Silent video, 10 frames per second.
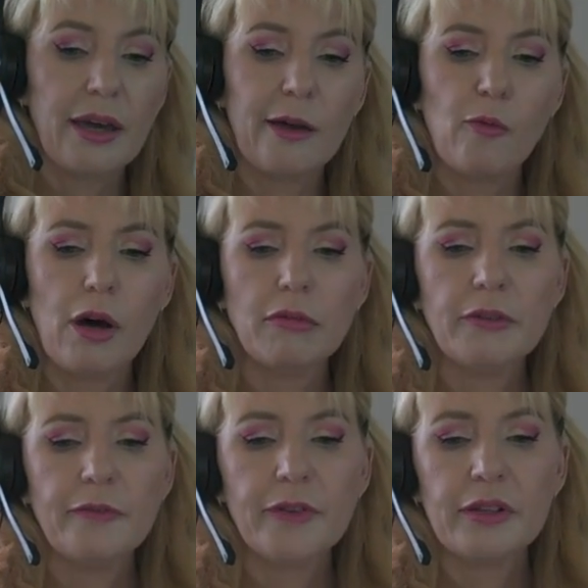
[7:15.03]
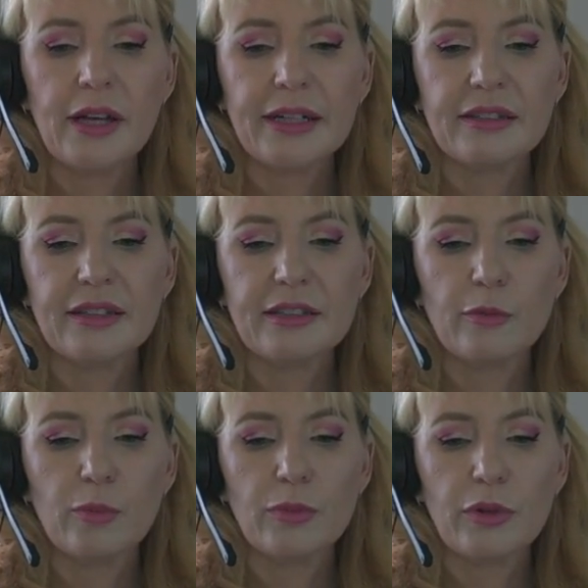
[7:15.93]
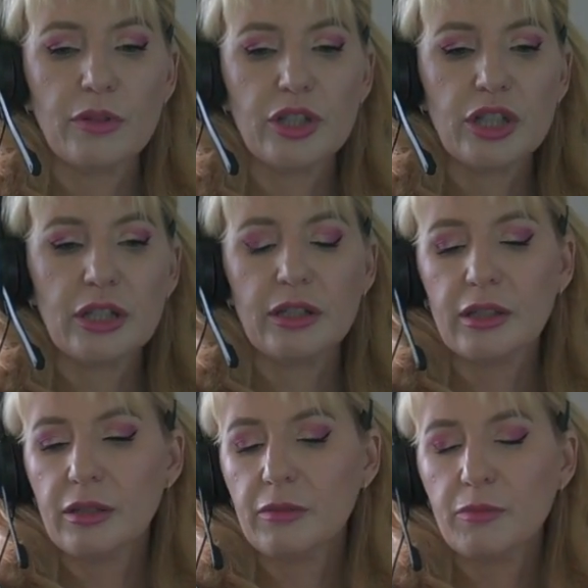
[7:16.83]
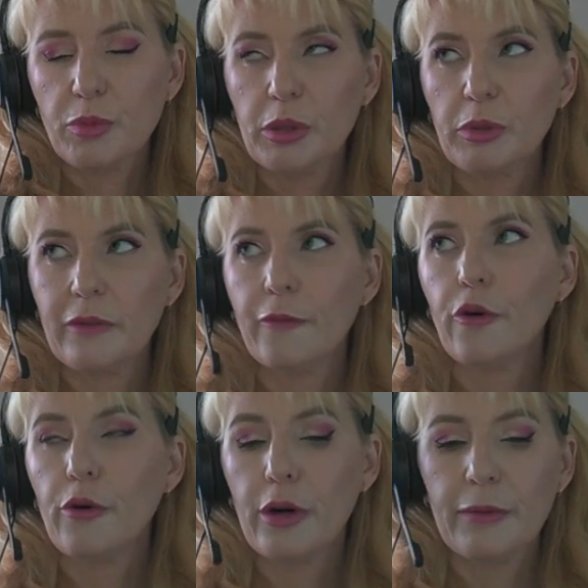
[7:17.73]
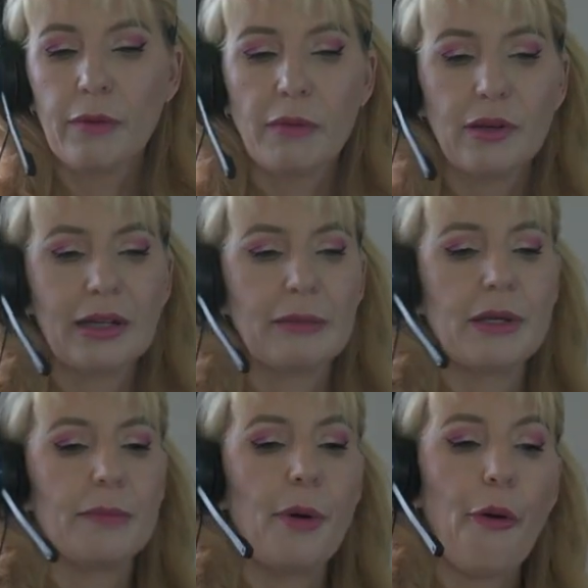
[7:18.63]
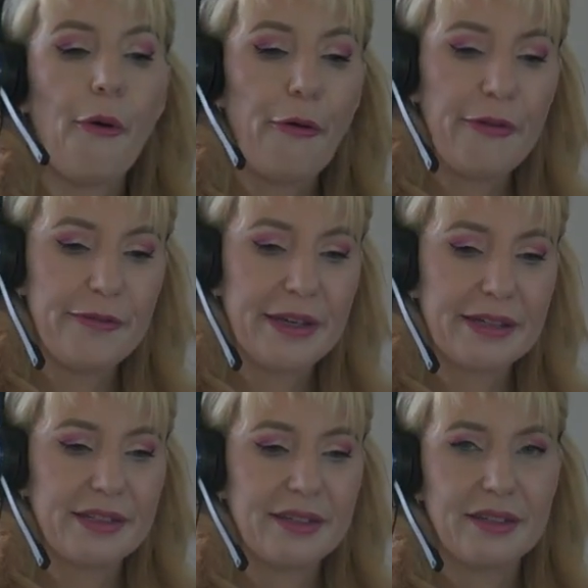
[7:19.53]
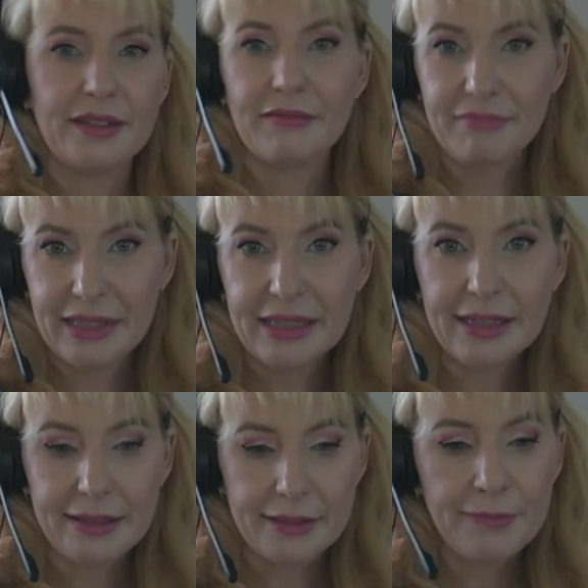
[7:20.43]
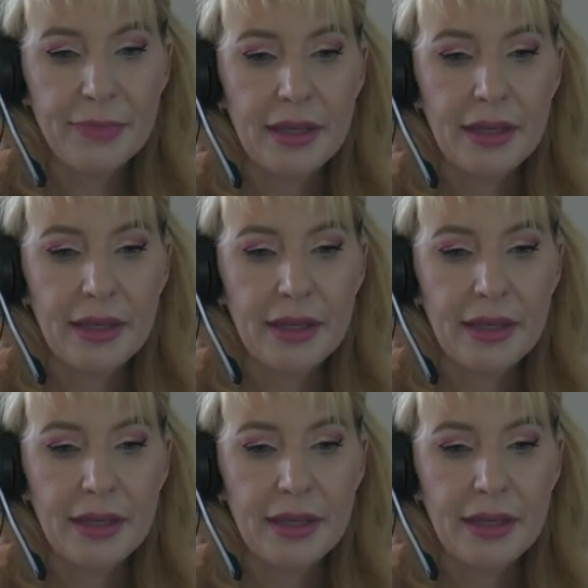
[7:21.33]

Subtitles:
And while we feel like this, this year 2024 is probably not going to be a perfect year,